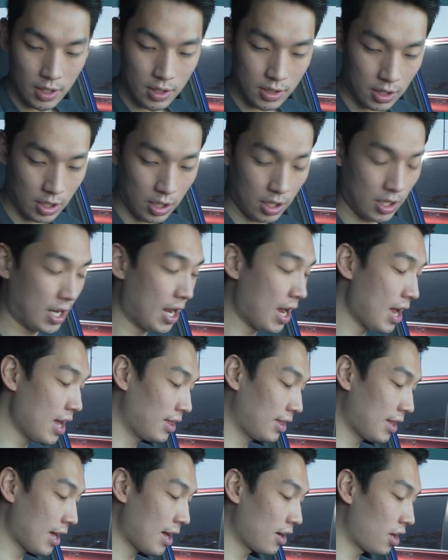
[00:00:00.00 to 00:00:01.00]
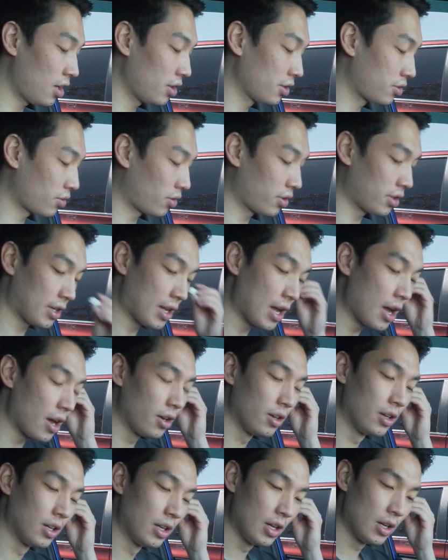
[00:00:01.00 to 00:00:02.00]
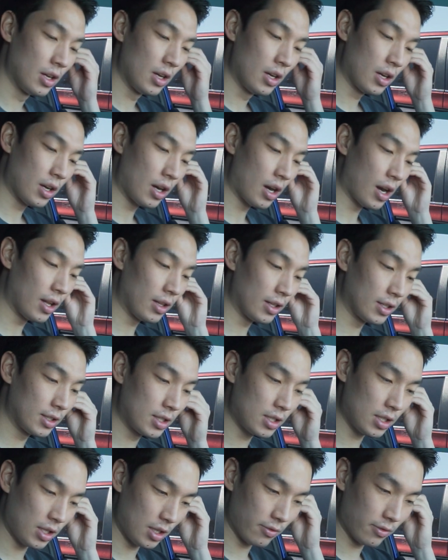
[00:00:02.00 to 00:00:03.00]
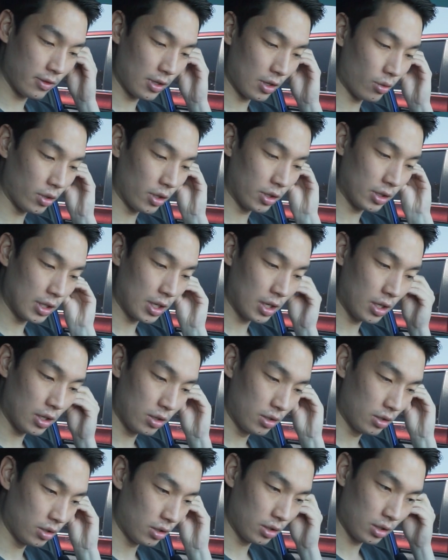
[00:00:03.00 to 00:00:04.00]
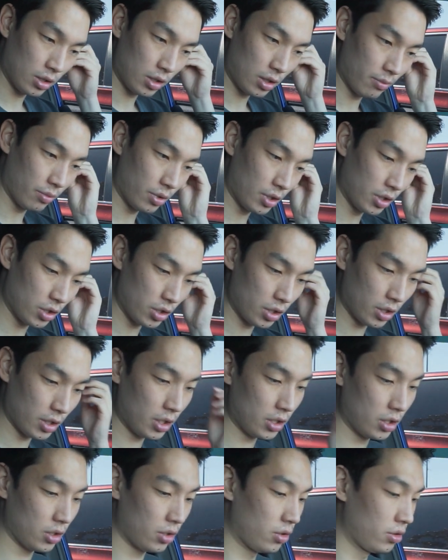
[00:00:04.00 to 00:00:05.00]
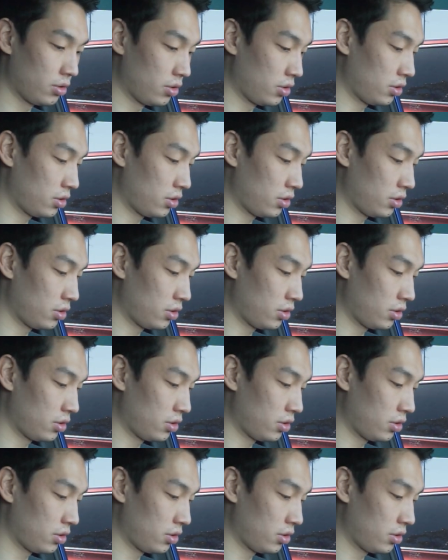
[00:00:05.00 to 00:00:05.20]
to get that all sorted out. Alright, let's see if they work now. I'm pretty sure they do.